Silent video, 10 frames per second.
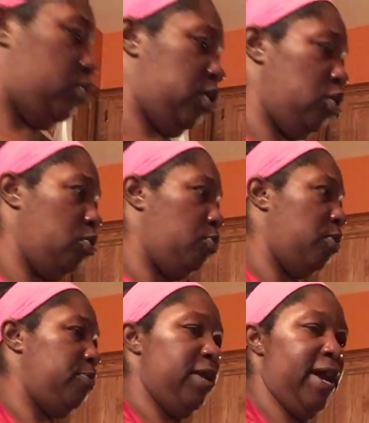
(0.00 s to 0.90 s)
here,
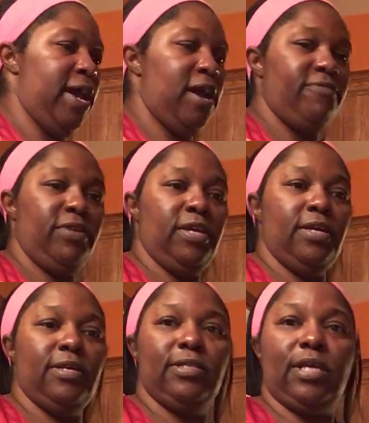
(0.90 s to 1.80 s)
what we have
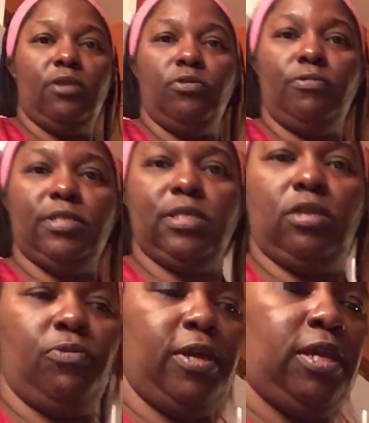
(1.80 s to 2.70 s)
is, I don't know what's in
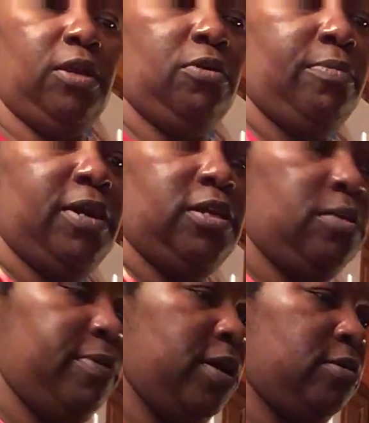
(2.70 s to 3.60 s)
the way here. My
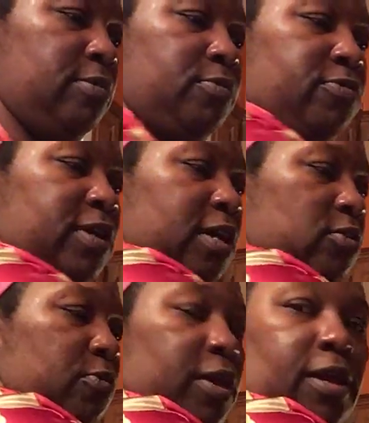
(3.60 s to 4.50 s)
onion powder, move that out
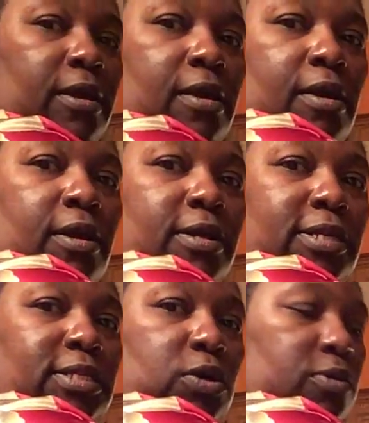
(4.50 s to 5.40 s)
the way.
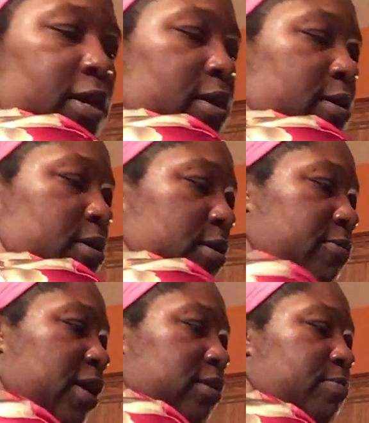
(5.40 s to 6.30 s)
It's okay. We
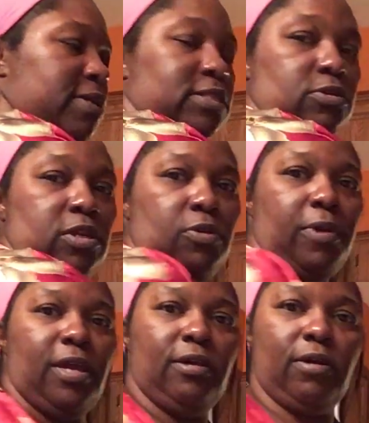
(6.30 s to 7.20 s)
got the mustard in the
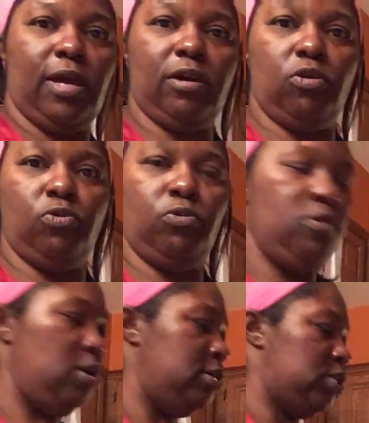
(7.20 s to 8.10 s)
way. Okay, cool.
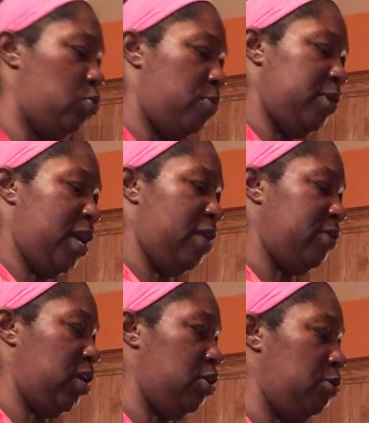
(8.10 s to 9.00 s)
So what we have
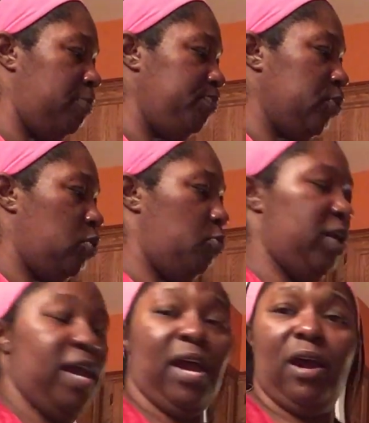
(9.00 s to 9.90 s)
here, we
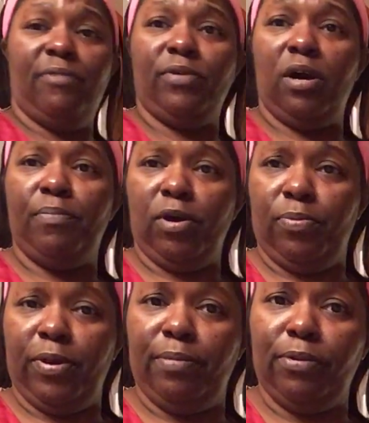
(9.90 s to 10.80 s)
have a bell
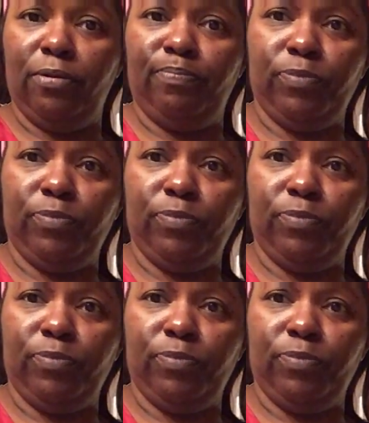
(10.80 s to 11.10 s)
pepper,